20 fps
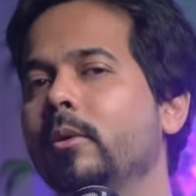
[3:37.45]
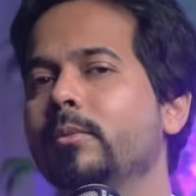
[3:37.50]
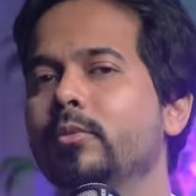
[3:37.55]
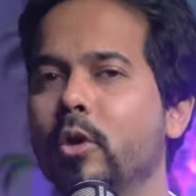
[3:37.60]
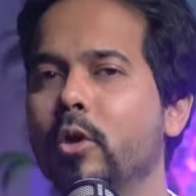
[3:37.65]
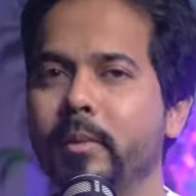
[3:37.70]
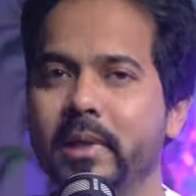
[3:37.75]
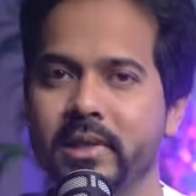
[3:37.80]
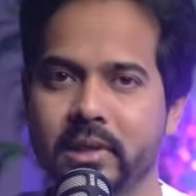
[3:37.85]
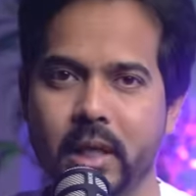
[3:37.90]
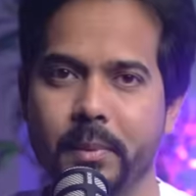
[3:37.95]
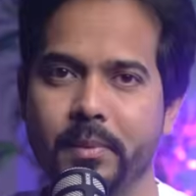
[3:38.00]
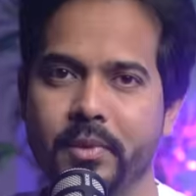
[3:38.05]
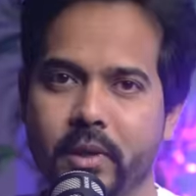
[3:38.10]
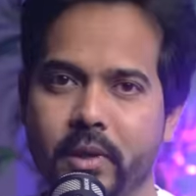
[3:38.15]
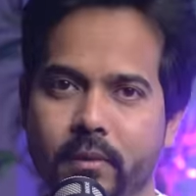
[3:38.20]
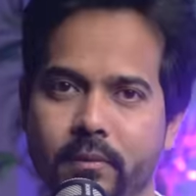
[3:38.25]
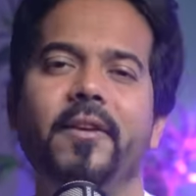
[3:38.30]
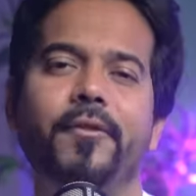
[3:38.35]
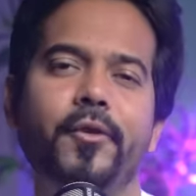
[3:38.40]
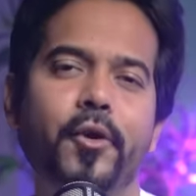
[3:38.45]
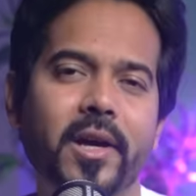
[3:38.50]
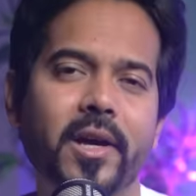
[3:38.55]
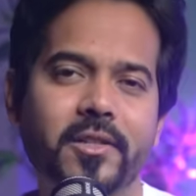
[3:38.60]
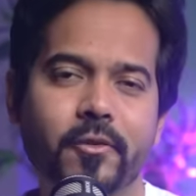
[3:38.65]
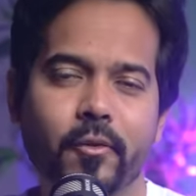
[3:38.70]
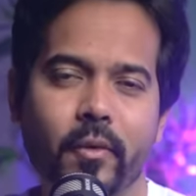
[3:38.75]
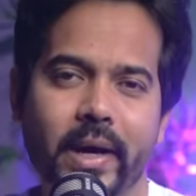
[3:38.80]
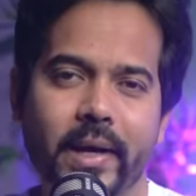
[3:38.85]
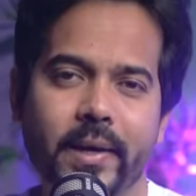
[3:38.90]
of job description. If you ask
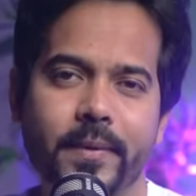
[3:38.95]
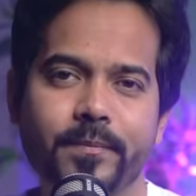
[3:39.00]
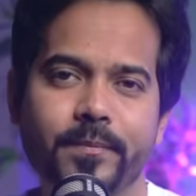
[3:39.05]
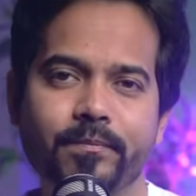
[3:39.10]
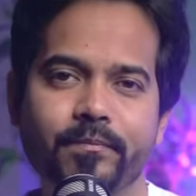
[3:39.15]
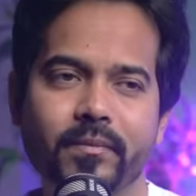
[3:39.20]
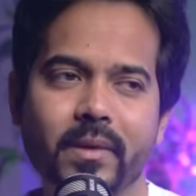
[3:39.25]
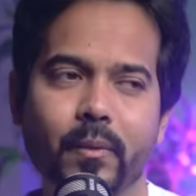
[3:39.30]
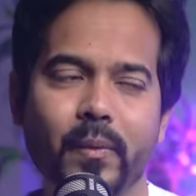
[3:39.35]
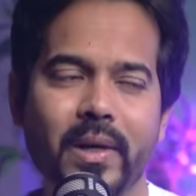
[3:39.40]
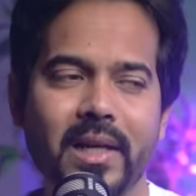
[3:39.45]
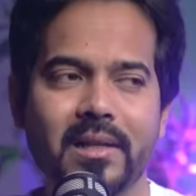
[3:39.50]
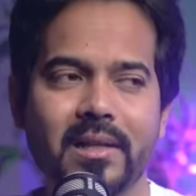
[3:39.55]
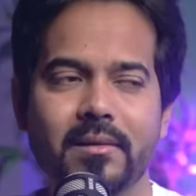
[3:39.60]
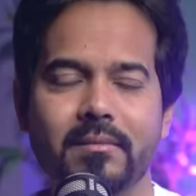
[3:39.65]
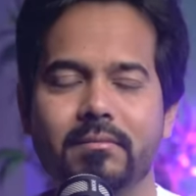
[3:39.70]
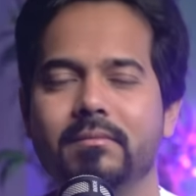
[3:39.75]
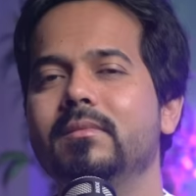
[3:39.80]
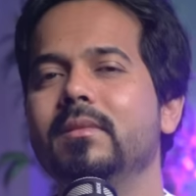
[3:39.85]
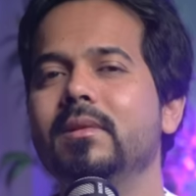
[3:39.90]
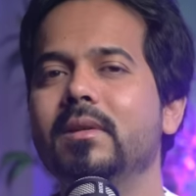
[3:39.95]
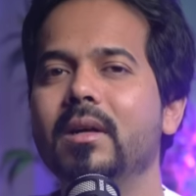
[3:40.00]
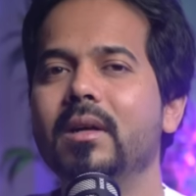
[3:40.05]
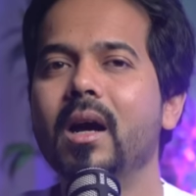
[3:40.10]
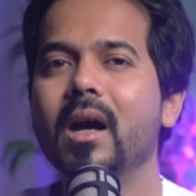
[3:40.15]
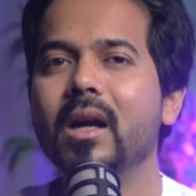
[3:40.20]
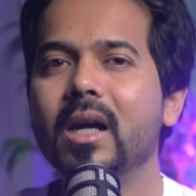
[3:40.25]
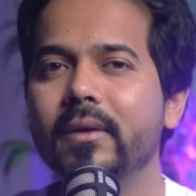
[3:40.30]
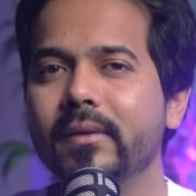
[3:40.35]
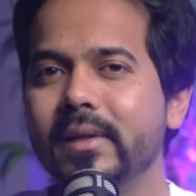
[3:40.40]
why, well,
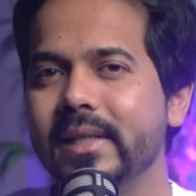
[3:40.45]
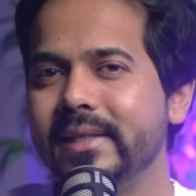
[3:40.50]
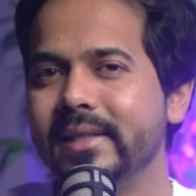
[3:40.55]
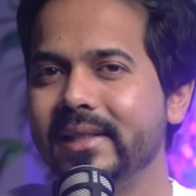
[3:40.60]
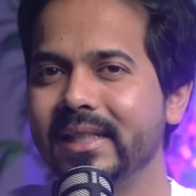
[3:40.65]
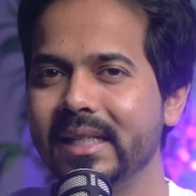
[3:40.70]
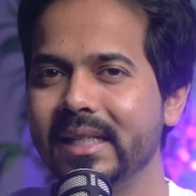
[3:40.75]
a cover letter